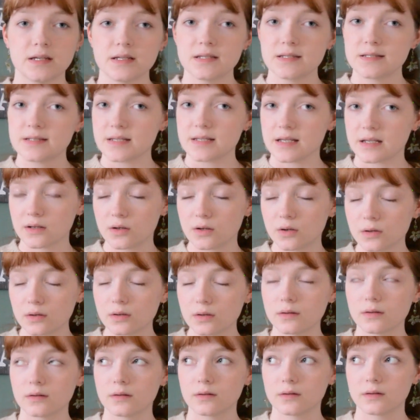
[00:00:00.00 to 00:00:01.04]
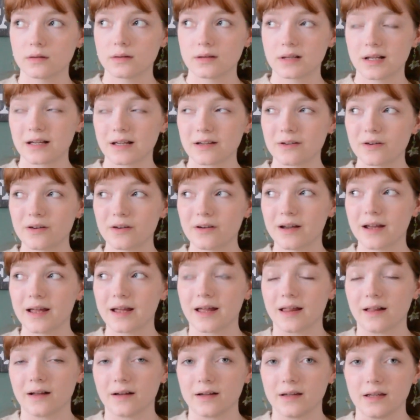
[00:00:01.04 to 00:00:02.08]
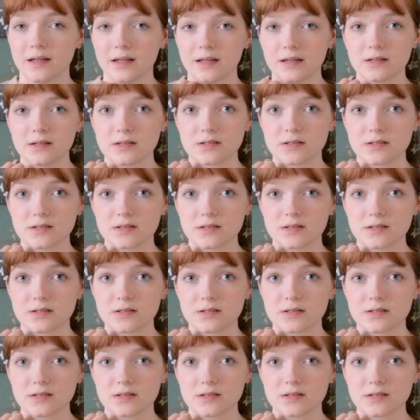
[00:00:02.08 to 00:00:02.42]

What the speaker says: single layer, and I